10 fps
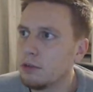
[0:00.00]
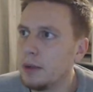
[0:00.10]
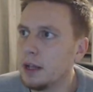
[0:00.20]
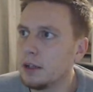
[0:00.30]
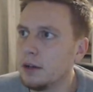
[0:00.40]

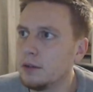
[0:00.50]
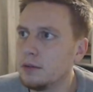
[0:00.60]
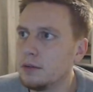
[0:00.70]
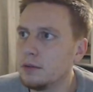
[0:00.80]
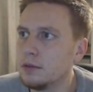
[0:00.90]
Grimaldo.
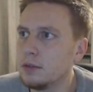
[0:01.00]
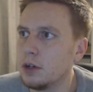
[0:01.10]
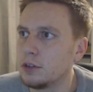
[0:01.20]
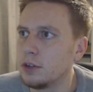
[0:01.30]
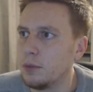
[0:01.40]

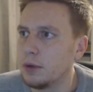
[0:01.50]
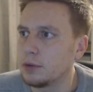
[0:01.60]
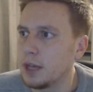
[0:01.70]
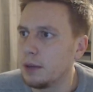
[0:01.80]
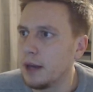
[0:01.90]
Oh, he's done well
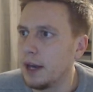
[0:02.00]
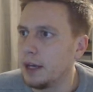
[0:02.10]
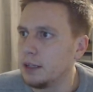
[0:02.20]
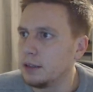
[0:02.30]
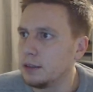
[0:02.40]
to keep that
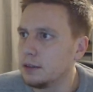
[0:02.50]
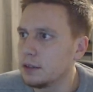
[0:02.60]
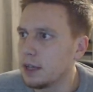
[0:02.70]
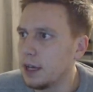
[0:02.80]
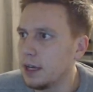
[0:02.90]
in.
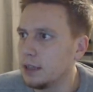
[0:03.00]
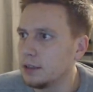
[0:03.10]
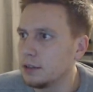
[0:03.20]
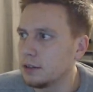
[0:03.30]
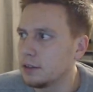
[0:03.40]

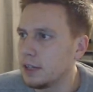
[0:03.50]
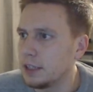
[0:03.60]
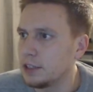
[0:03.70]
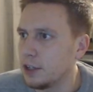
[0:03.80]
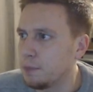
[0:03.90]
Keane to
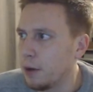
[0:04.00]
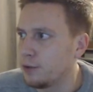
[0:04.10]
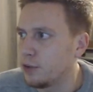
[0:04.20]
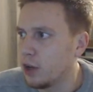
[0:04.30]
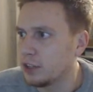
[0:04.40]
Sanchez.
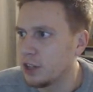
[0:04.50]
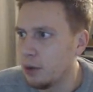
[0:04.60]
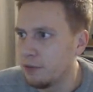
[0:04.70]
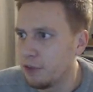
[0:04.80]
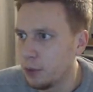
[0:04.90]
Both sides
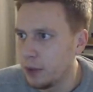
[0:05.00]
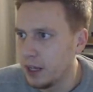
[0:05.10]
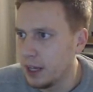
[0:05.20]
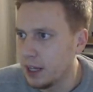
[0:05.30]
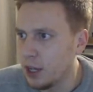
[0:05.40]
going for the
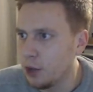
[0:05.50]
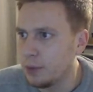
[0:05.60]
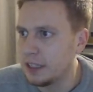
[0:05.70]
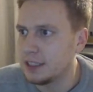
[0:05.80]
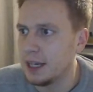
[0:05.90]
win here.
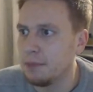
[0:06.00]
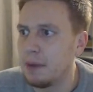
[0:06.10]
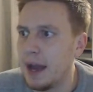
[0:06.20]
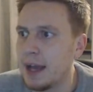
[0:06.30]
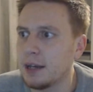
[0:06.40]
Nobody sitting
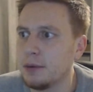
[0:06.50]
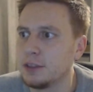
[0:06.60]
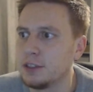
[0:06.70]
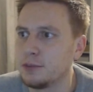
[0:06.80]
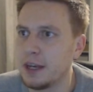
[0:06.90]
back,
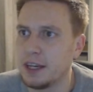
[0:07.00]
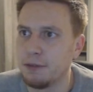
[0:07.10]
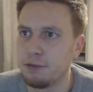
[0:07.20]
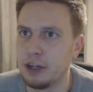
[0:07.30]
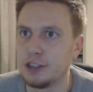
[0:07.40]
which is
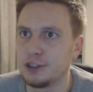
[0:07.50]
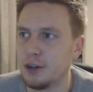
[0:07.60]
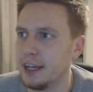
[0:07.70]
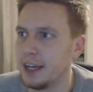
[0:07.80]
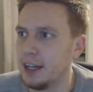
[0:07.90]
making for an
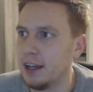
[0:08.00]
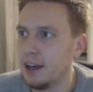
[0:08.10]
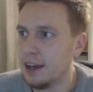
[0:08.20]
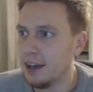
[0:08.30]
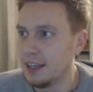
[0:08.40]
intriguing
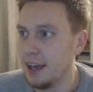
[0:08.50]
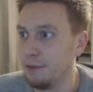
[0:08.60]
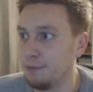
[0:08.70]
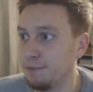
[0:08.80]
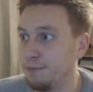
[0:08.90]

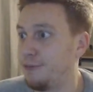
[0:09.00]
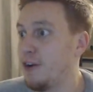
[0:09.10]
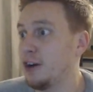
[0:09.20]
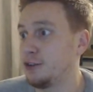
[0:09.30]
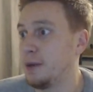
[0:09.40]
yet
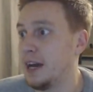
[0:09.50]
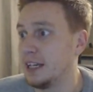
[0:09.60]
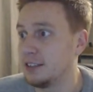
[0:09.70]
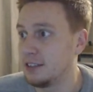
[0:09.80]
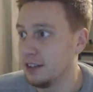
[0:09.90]

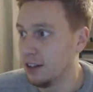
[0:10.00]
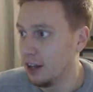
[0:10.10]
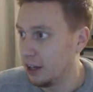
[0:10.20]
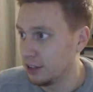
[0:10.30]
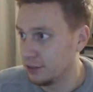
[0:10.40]
fast-paced
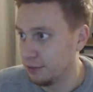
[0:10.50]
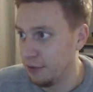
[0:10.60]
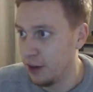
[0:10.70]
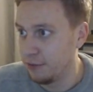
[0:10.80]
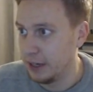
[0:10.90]
last
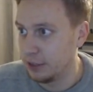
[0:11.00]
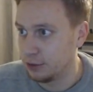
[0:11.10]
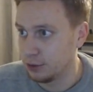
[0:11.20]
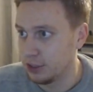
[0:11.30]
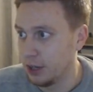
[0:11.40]
5
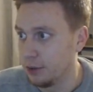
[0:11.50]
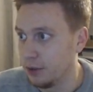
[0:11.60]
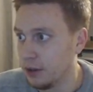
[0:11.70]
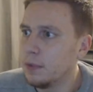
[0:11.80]
minutes or so.